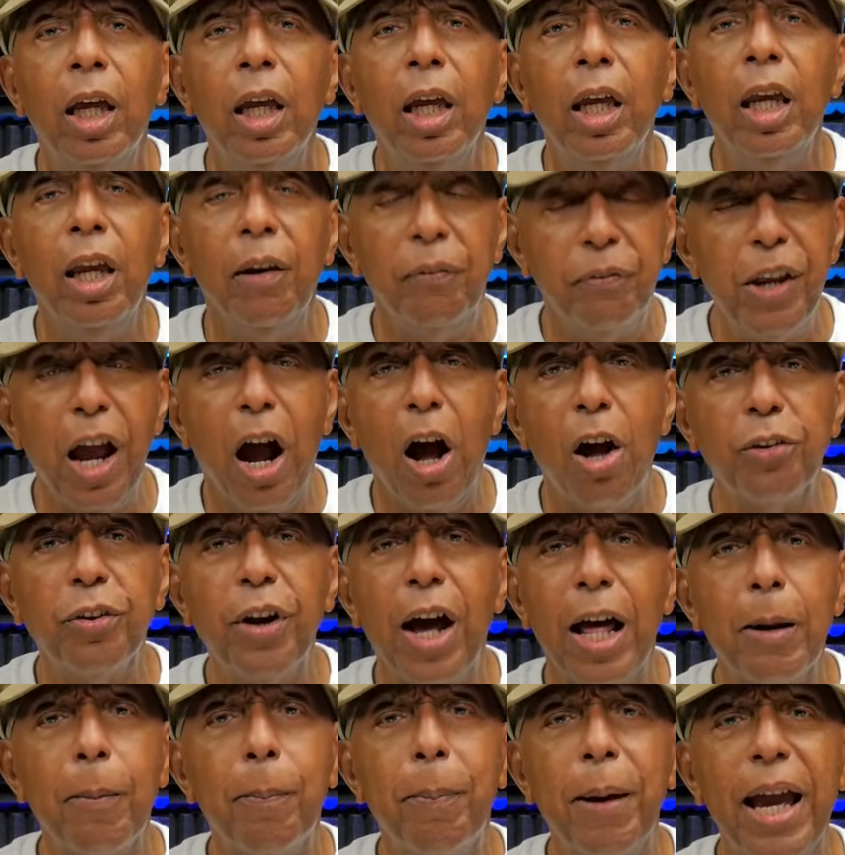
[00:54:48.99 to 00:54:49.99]
if y'all
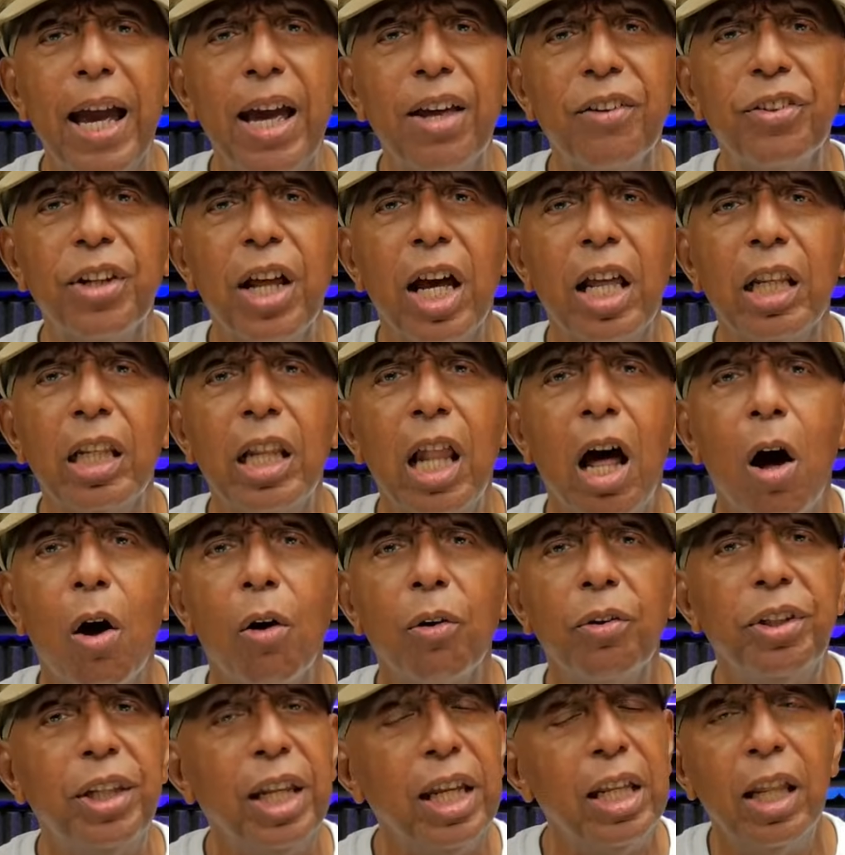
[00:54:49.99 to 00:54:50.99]
try to pass that law.
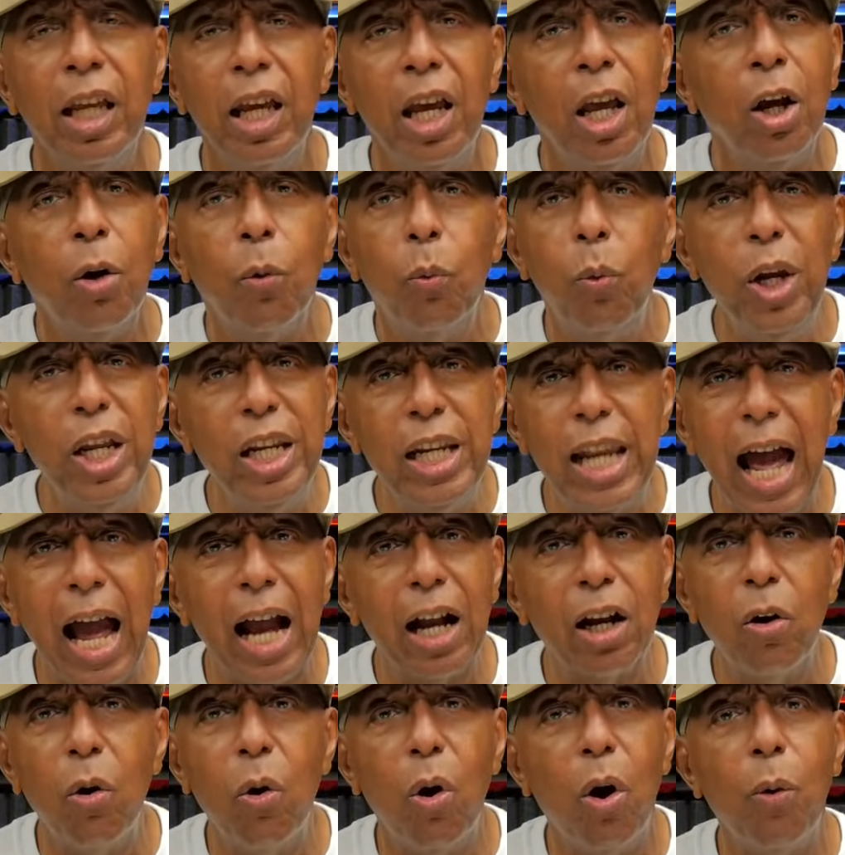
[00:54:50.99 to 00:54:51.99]
We're not
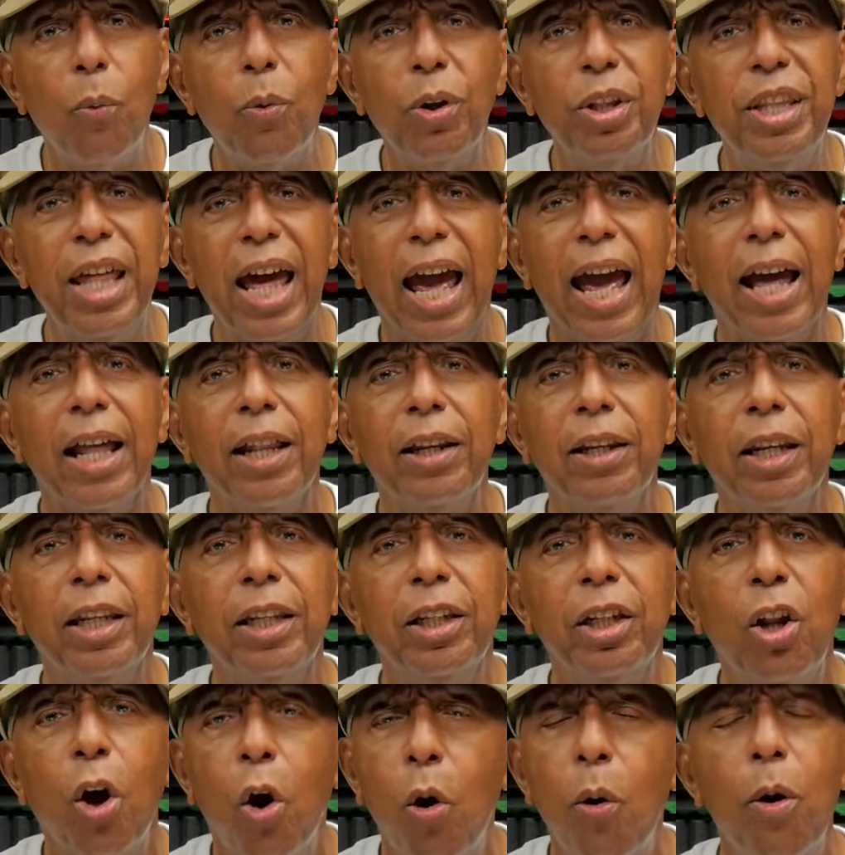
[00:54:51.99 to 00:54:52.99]
going with that.
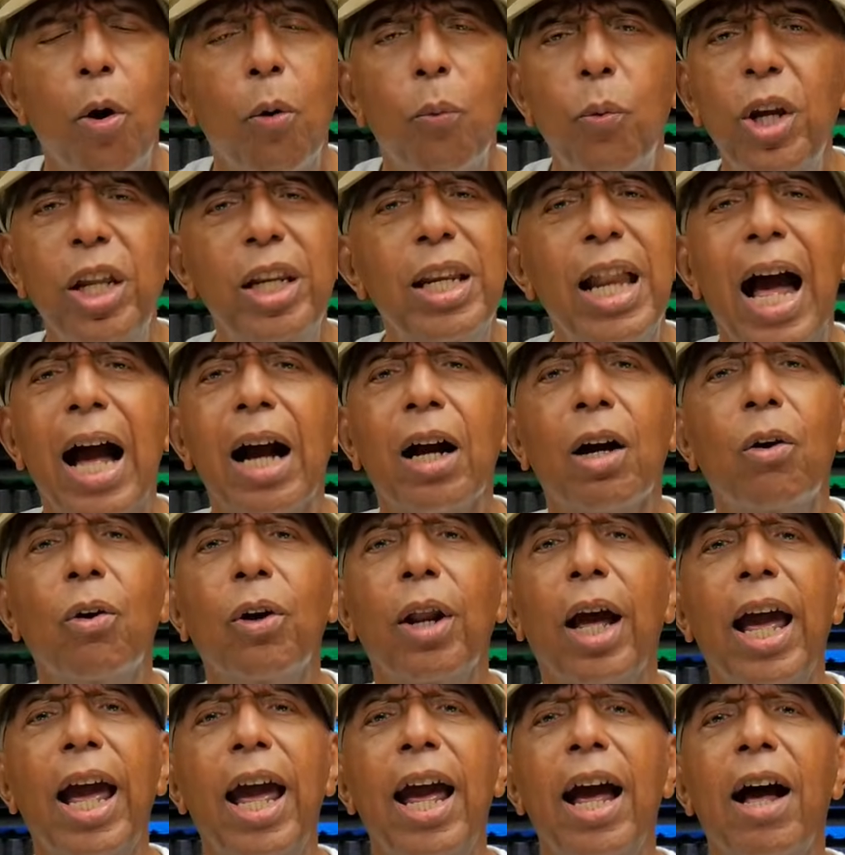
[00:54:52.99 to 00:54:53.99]
No, we're not going
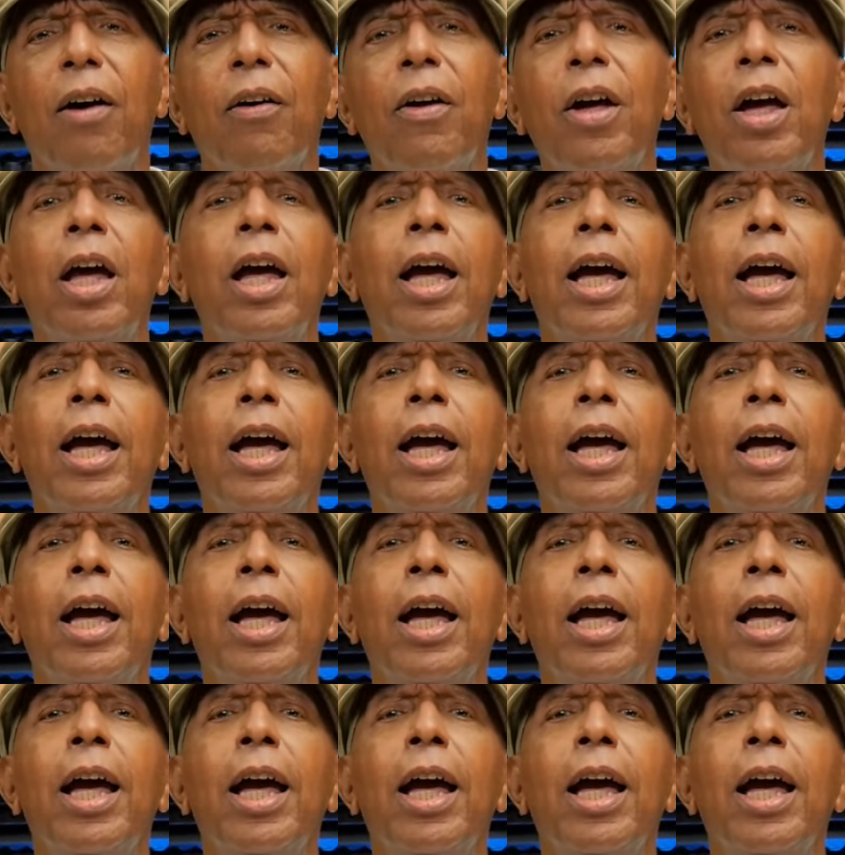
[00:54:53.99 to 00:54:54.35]
to have.